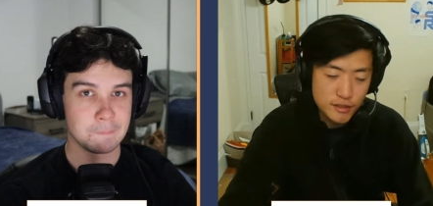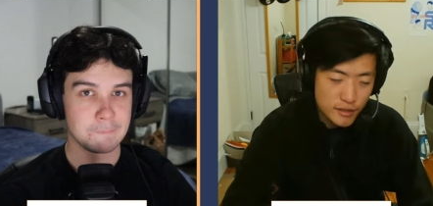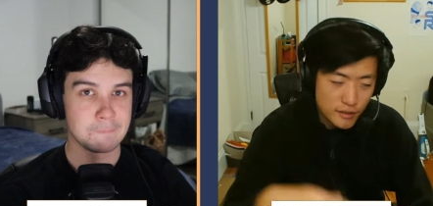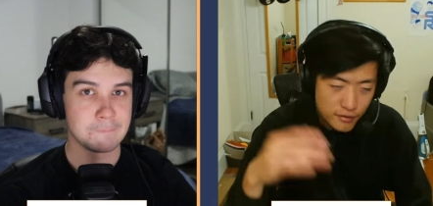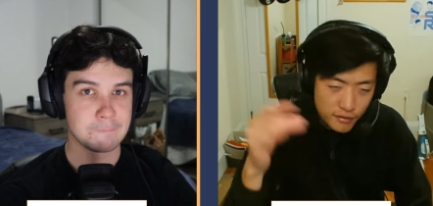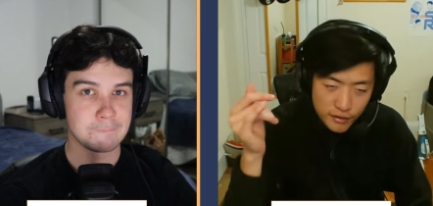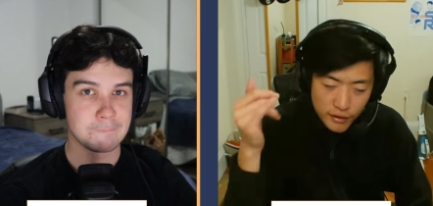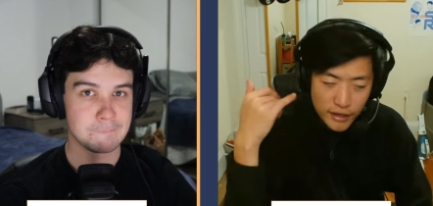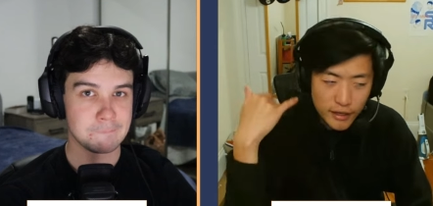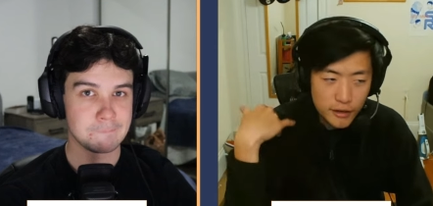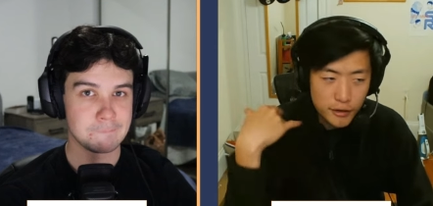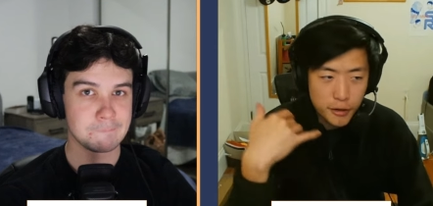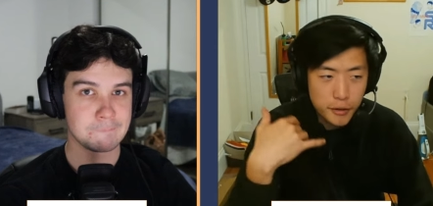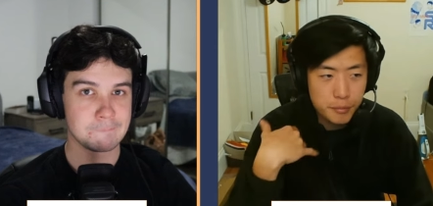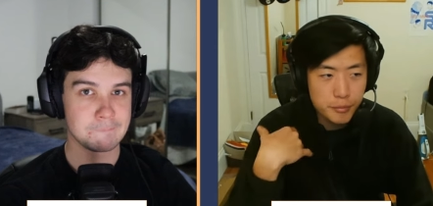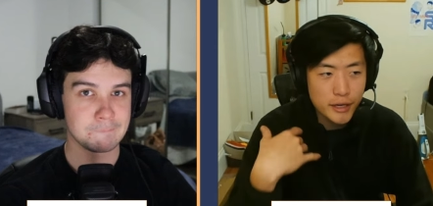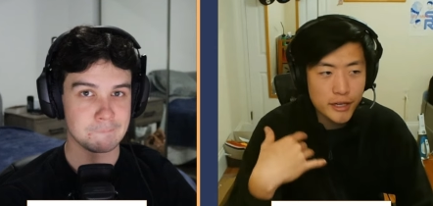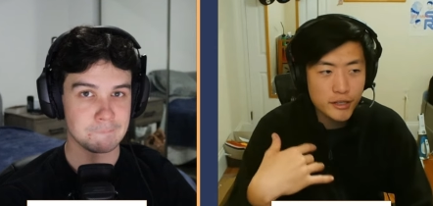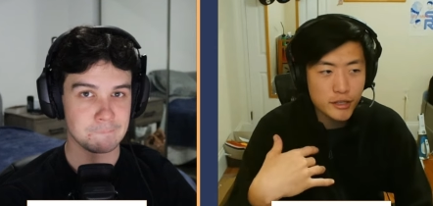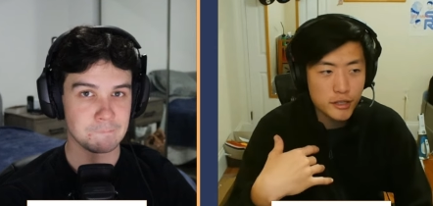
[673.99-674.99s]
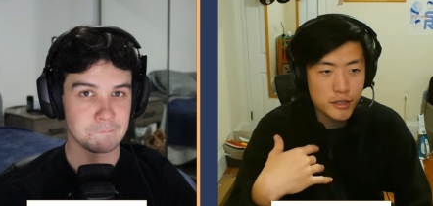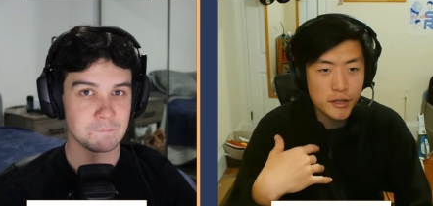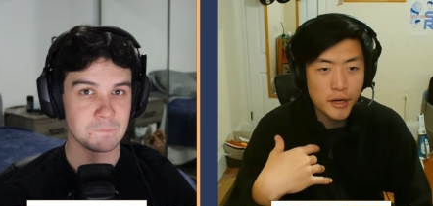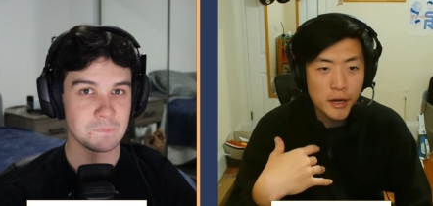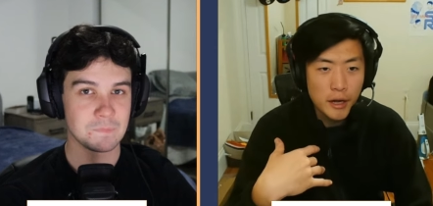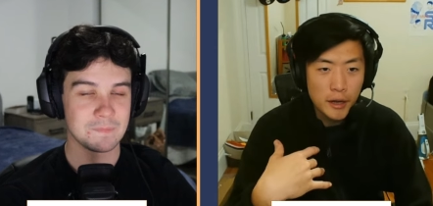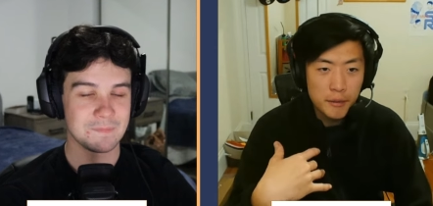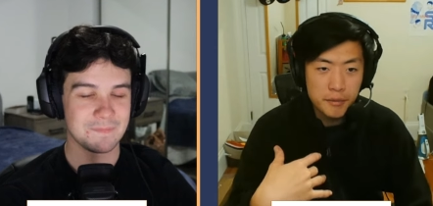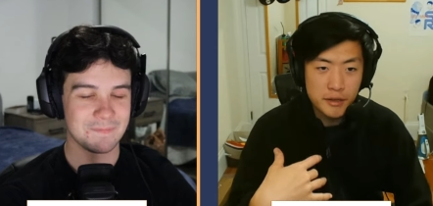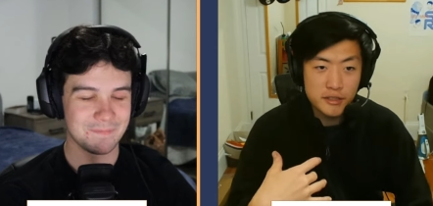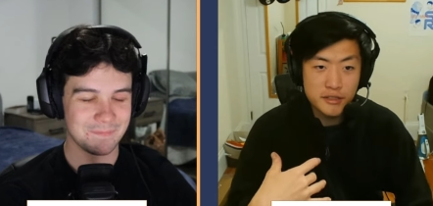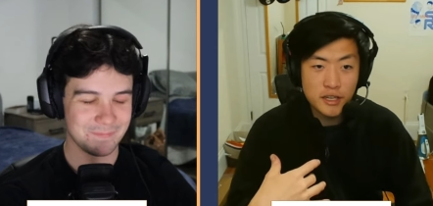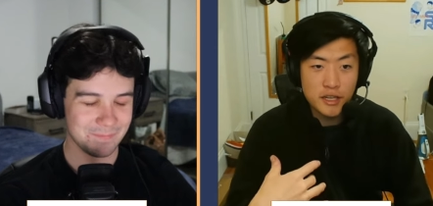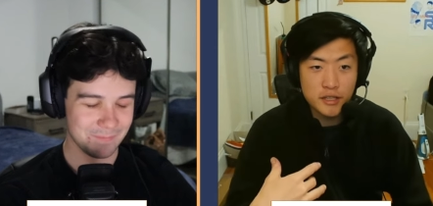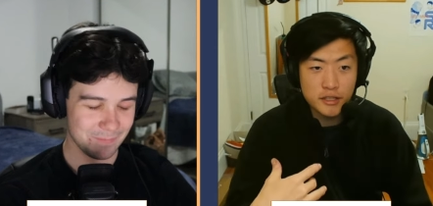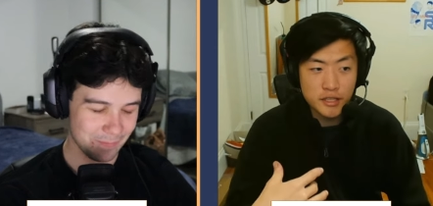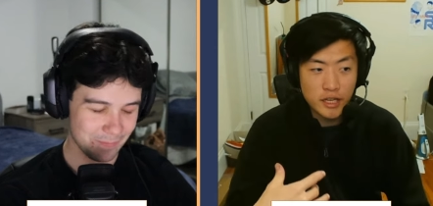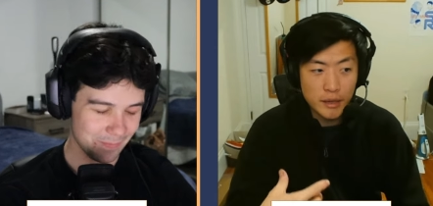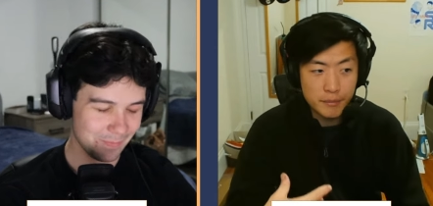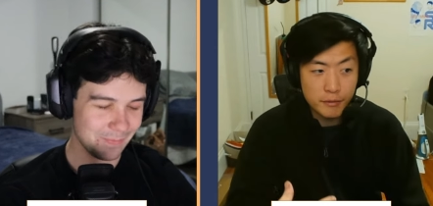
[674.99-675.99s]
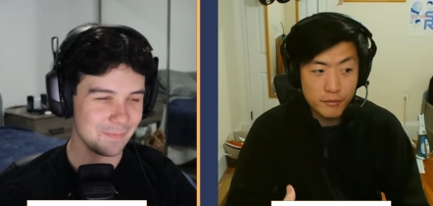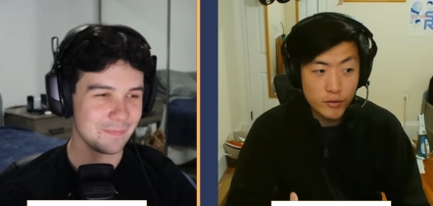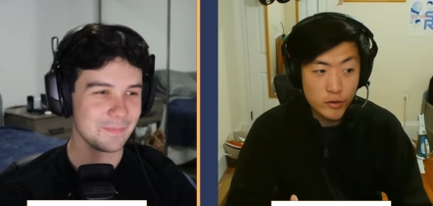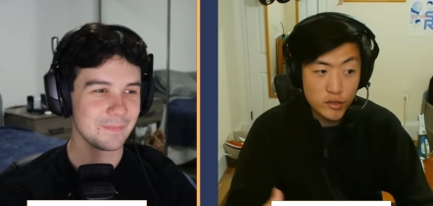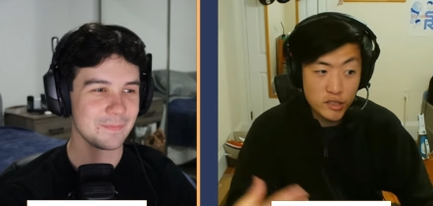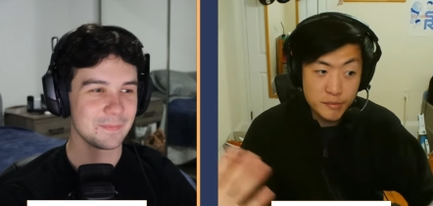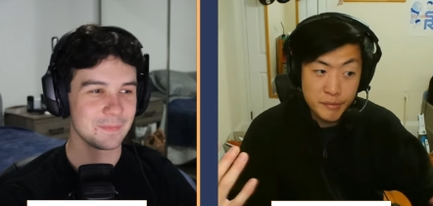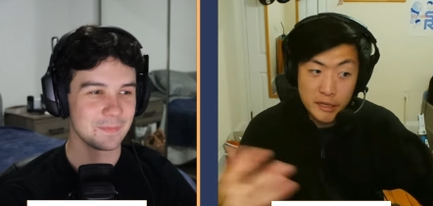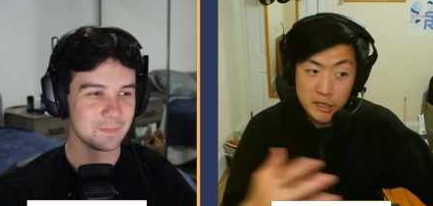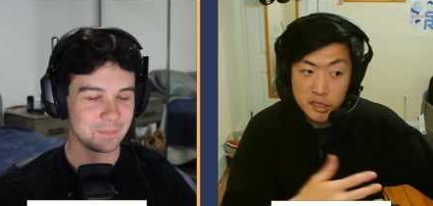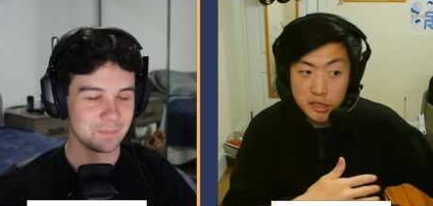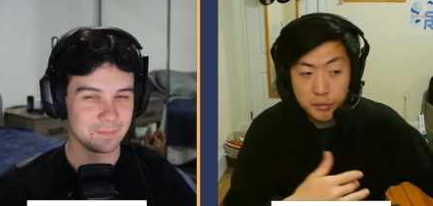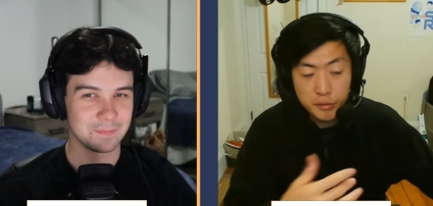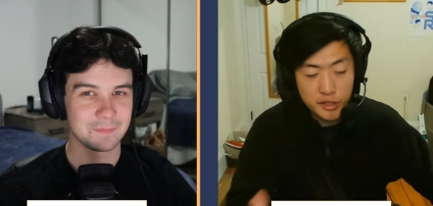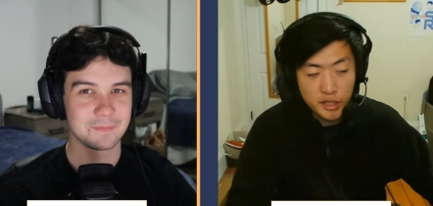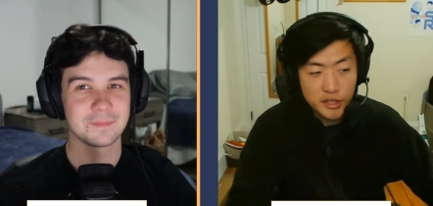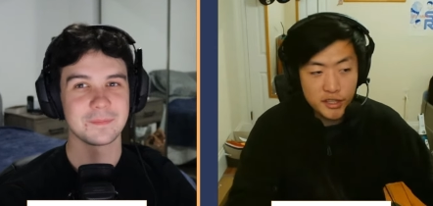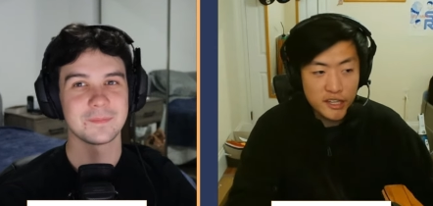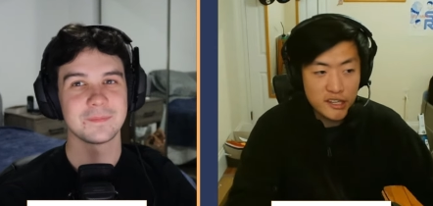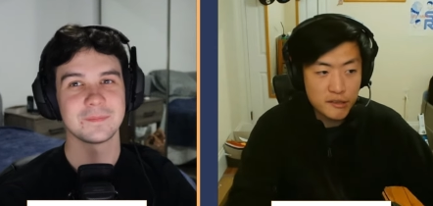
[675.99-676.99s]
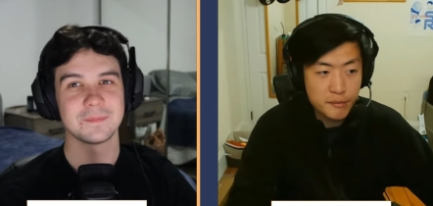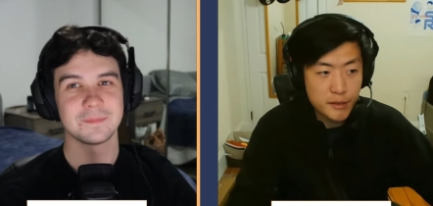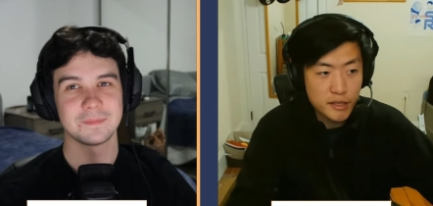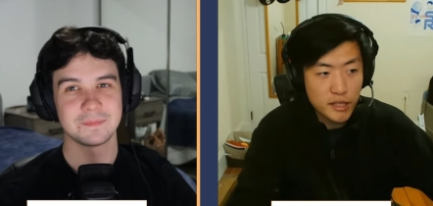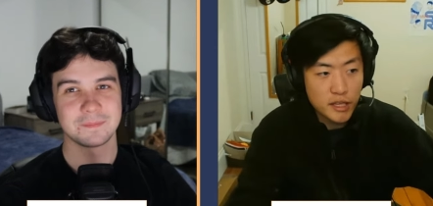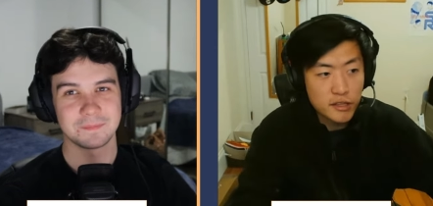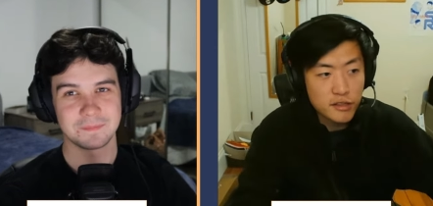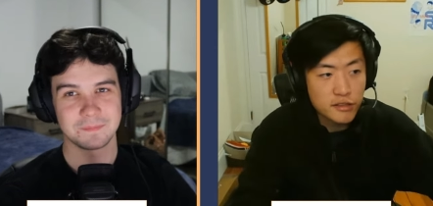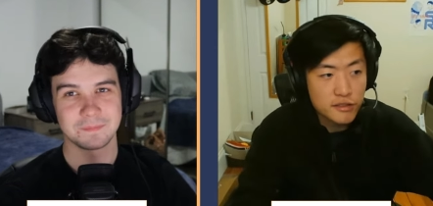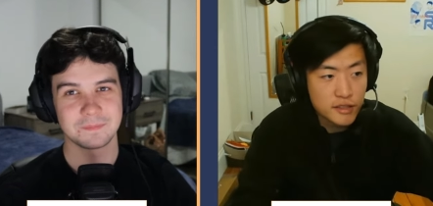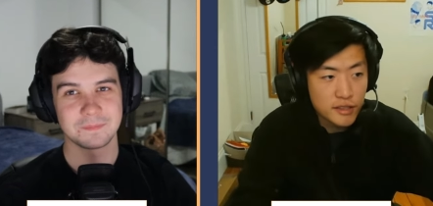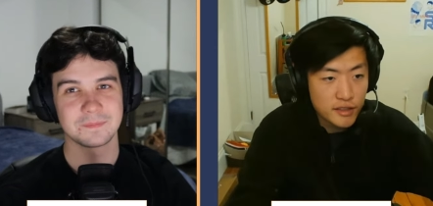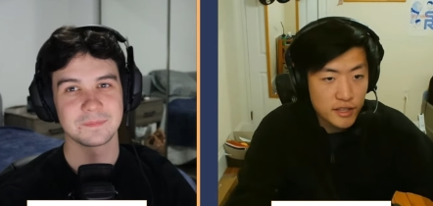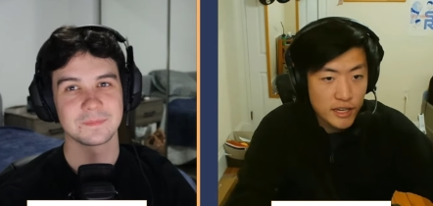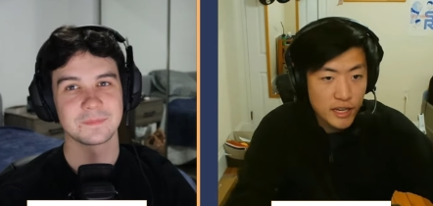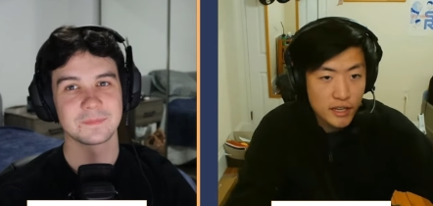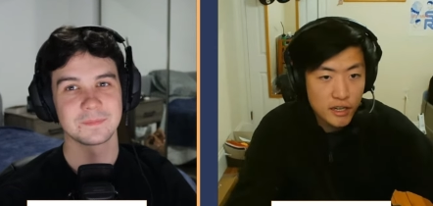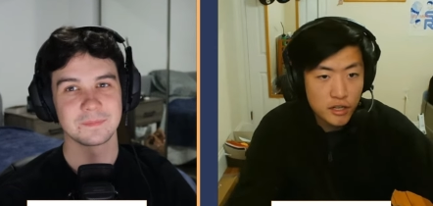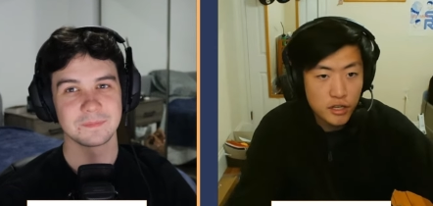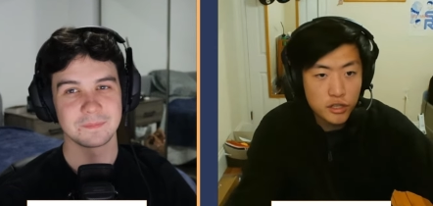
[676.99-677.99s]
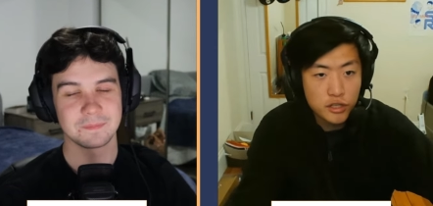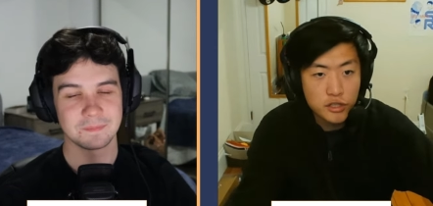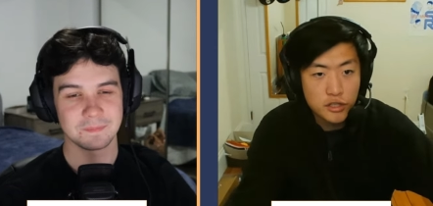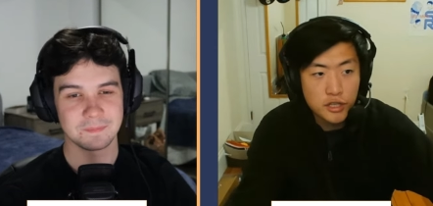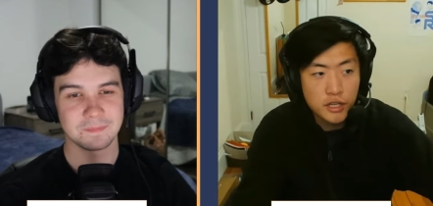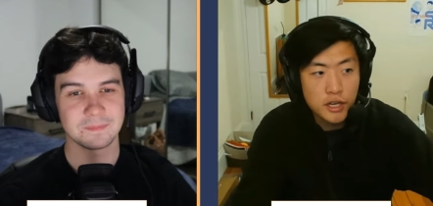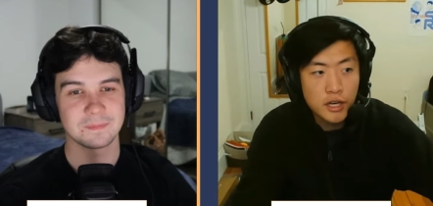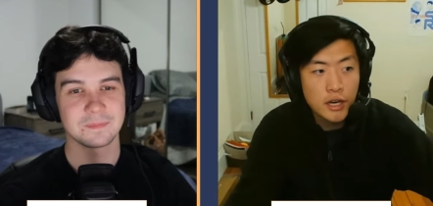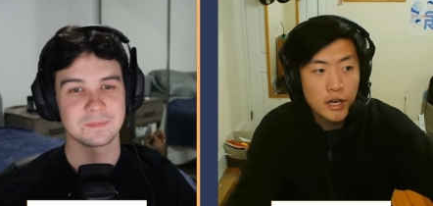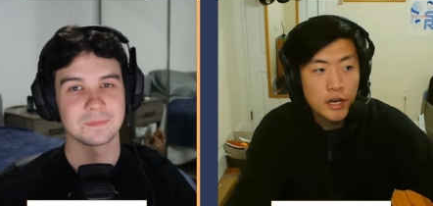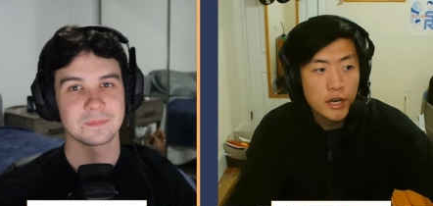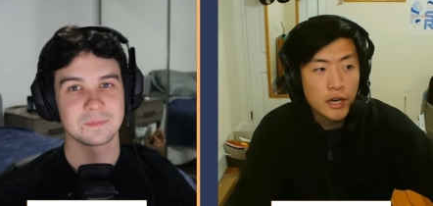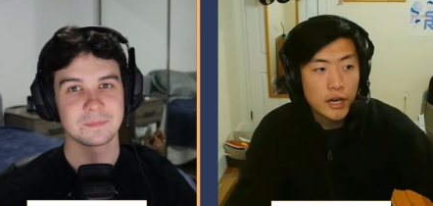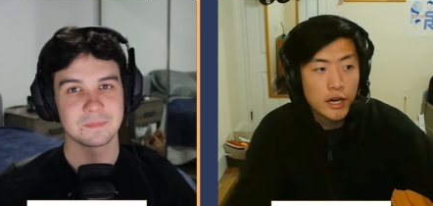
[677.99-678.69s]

Speaker 1: You get a little pressure built on top of you, especially with all the expectations that they had initially.